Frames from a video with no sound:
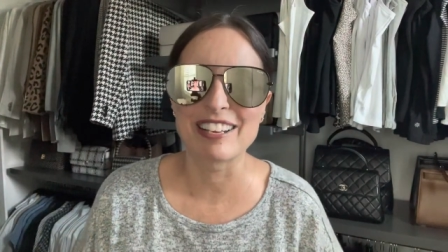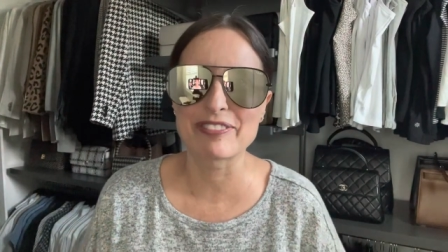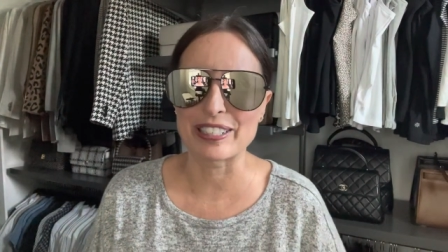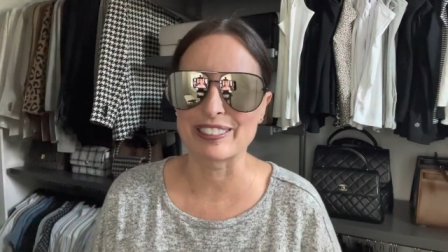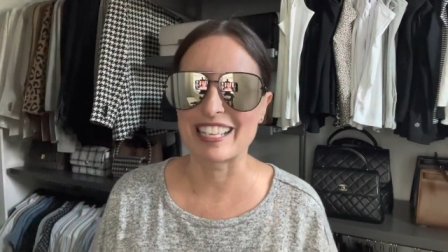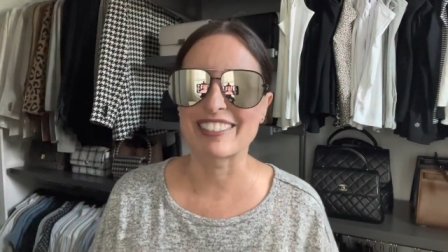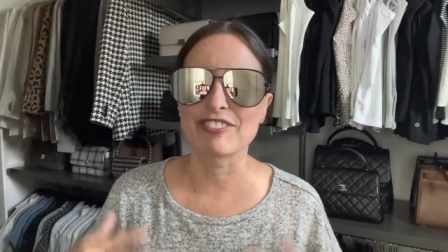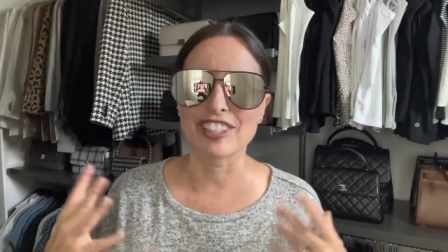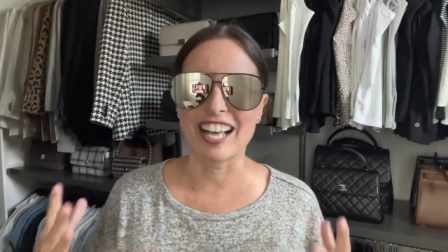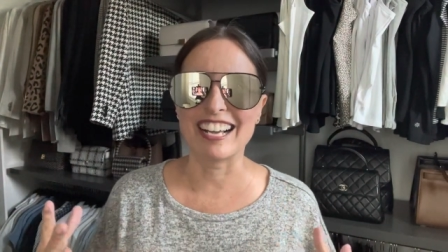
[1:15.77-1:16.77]
I feel like a
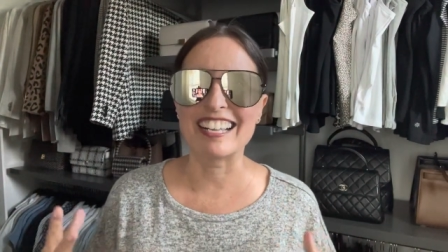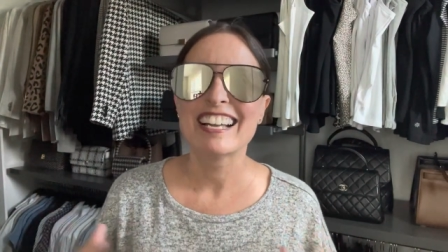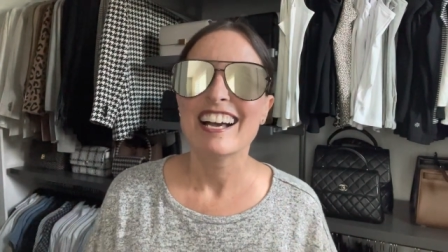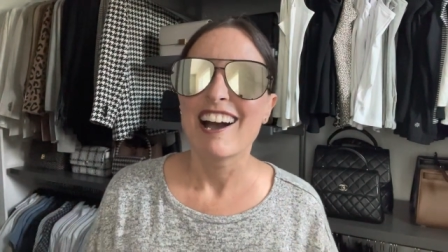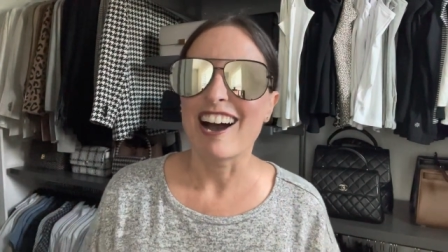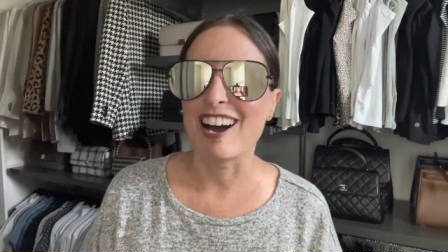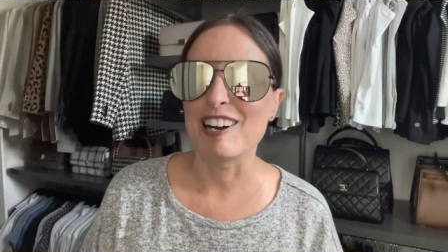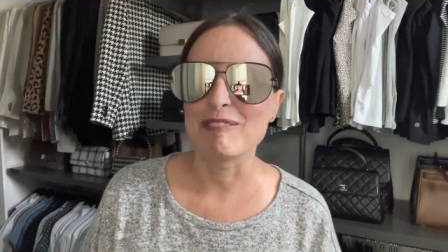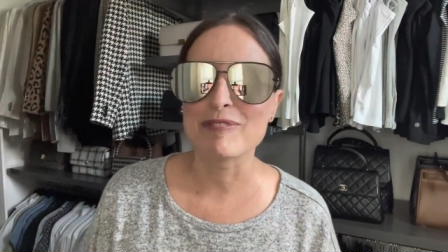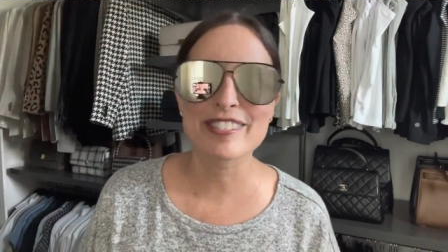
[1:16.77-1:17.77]
fly.
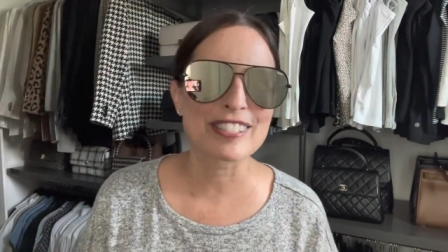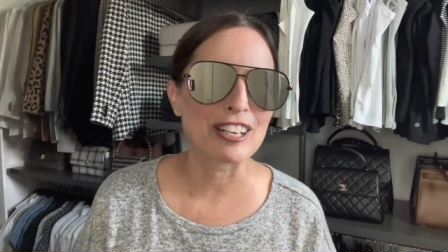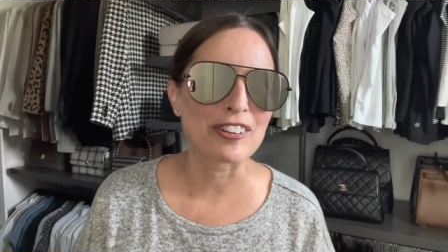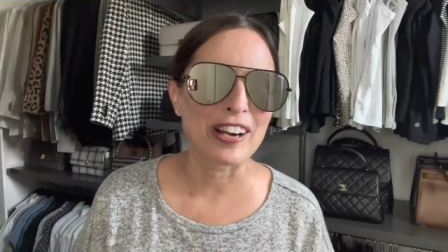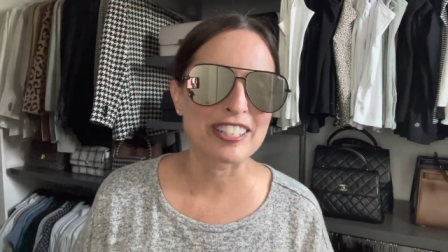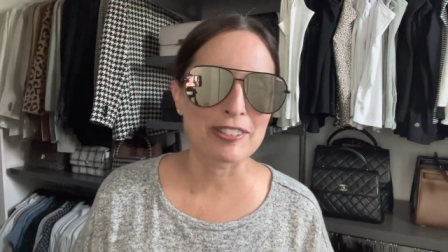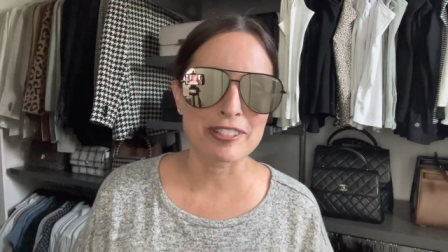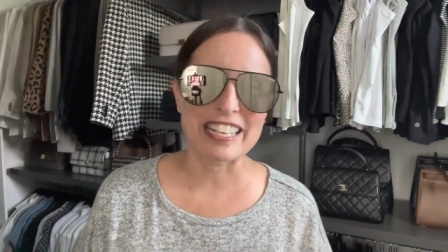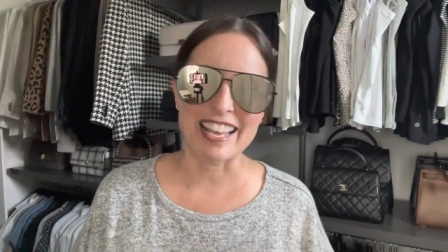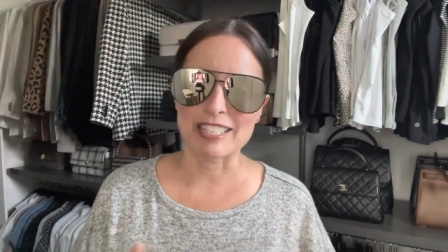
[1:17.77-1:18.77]
Um, so I don't
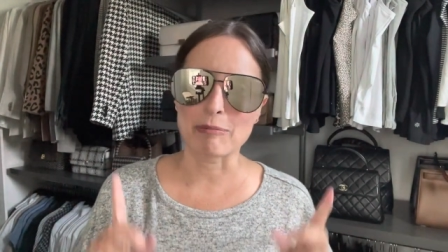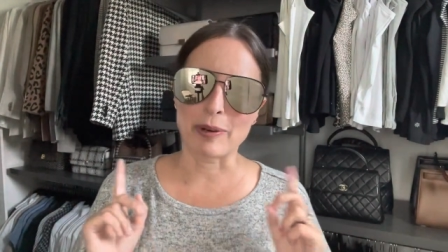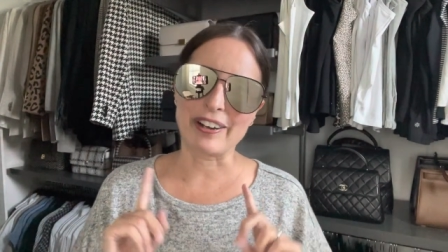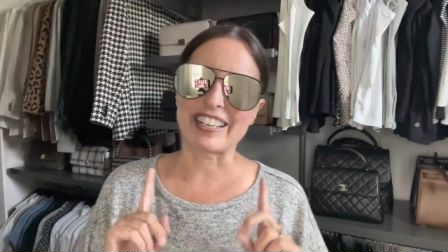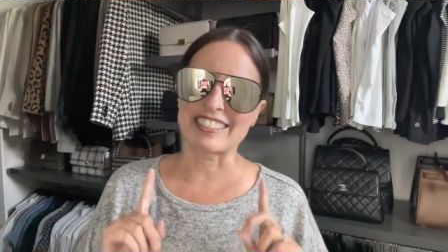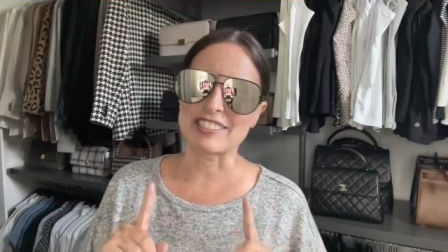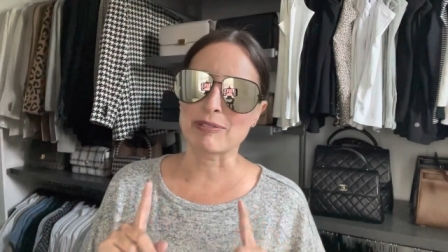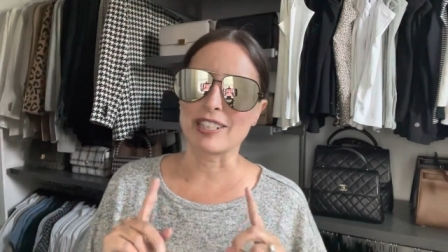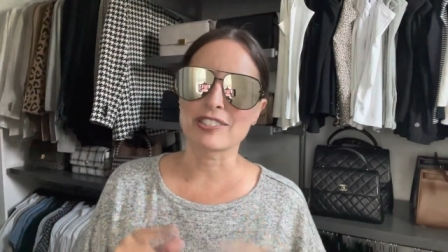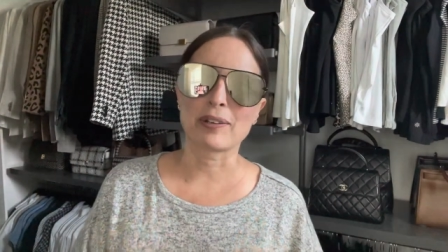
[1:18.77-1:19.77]
end up wearing wearing these
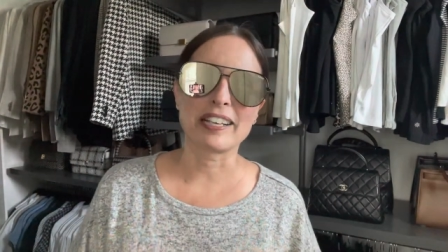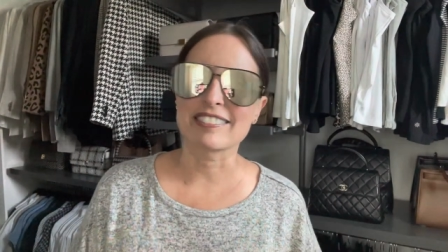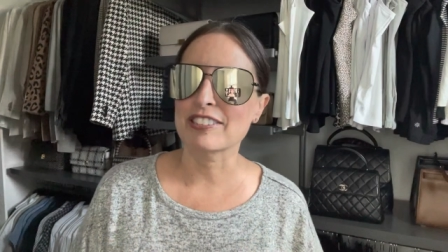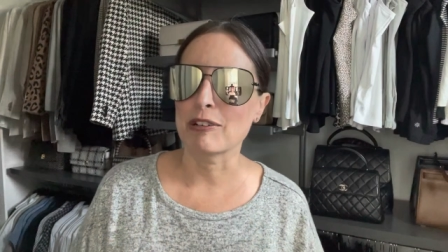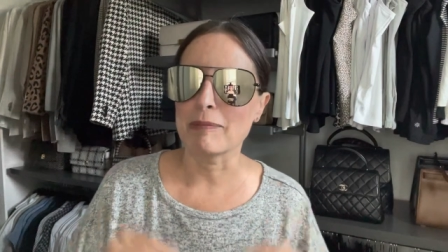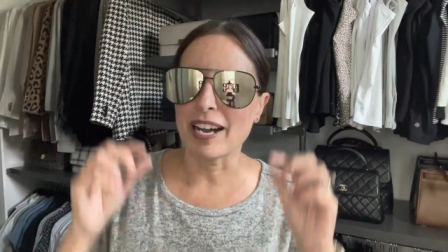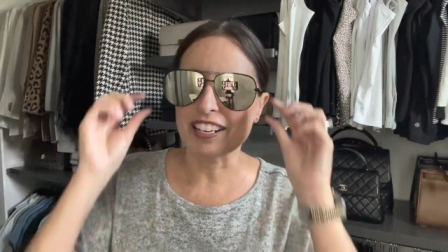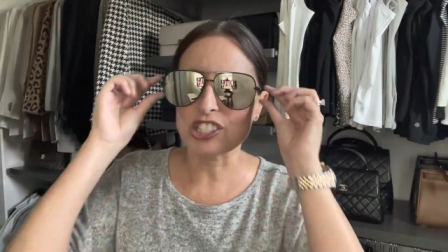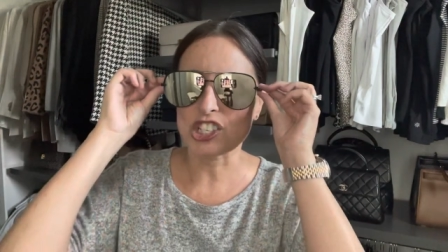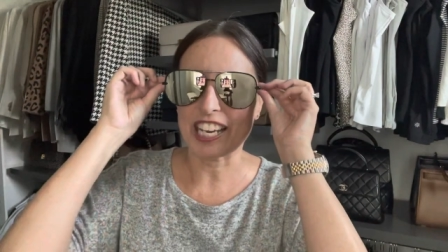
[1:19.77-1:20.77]
ones quite so
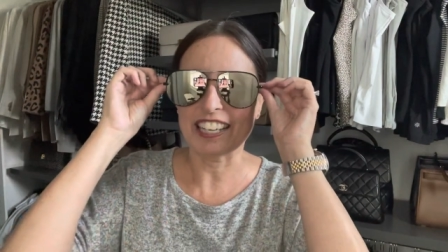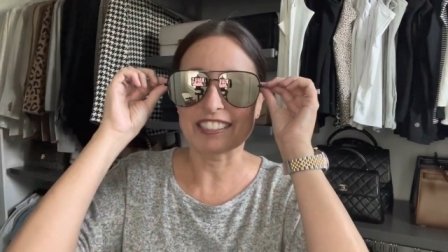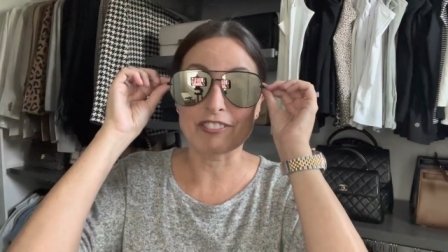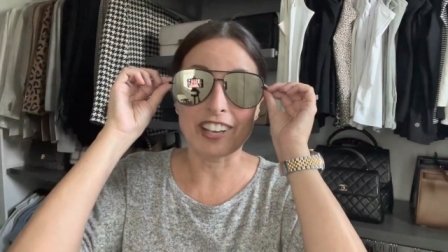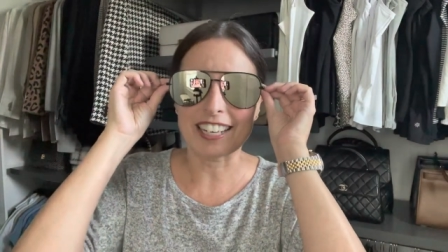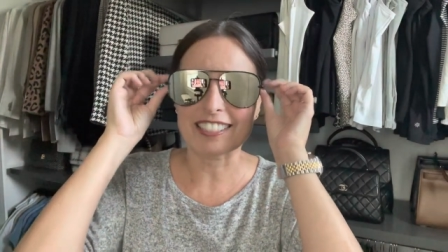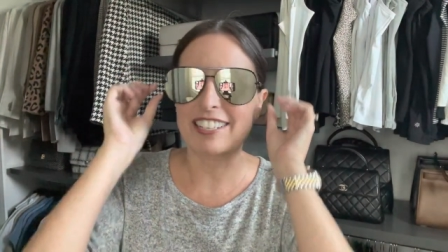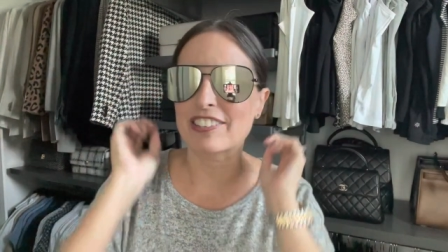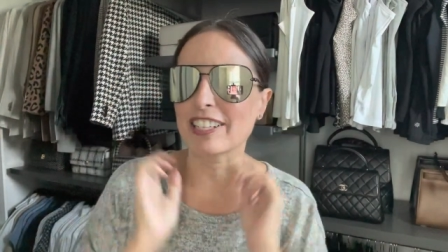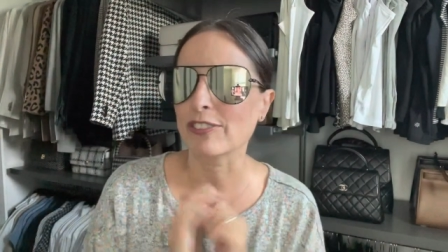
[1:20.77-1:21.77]
much. And in fact, I
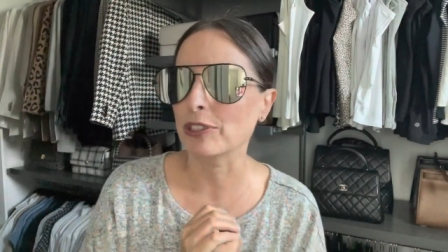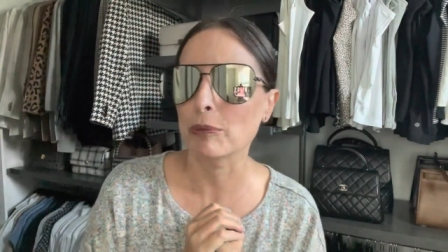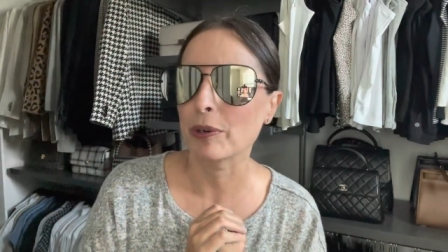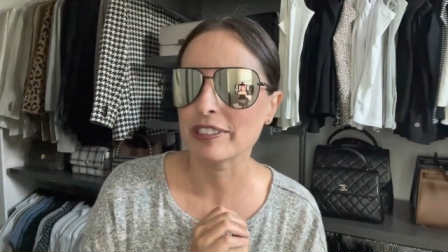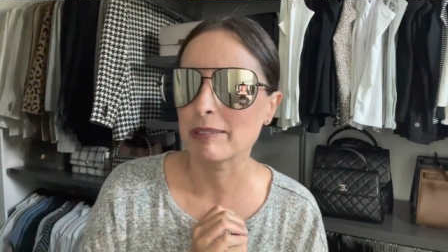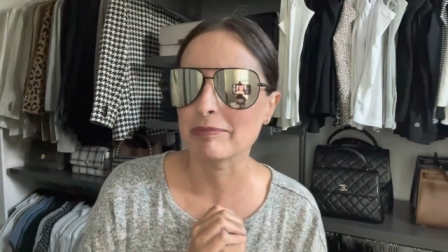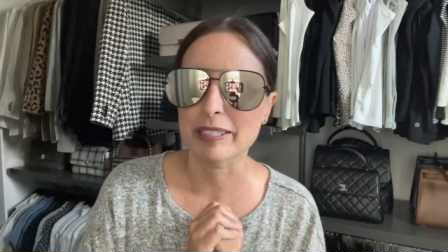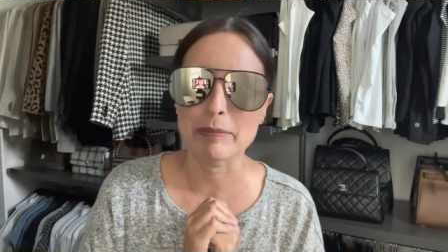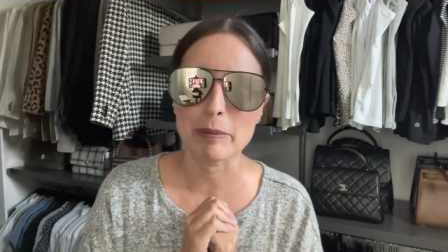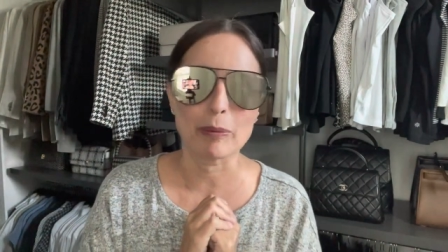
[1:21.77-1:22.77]
think I've only worn them like
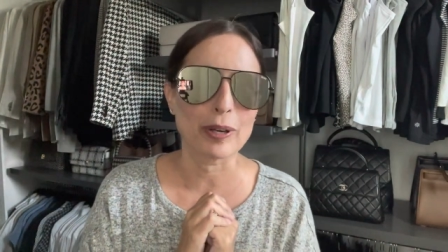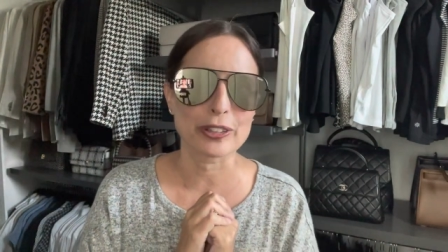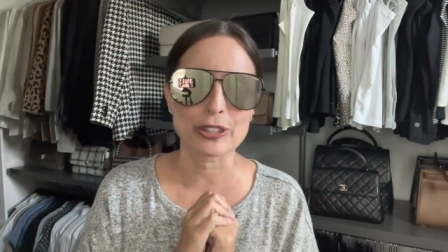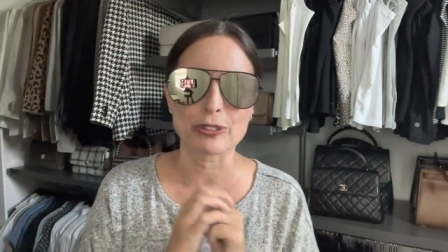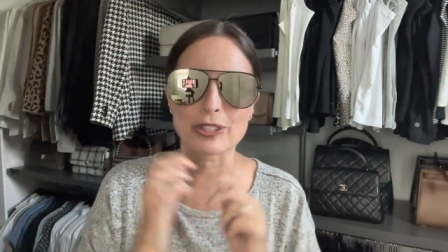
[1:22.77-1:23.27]
maybe one or two